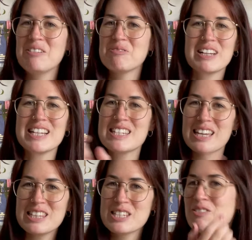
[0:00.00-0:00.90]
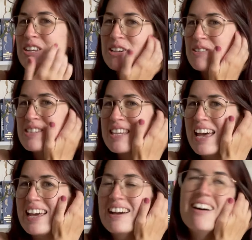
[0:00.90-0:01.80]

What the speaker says: When I started this video saying,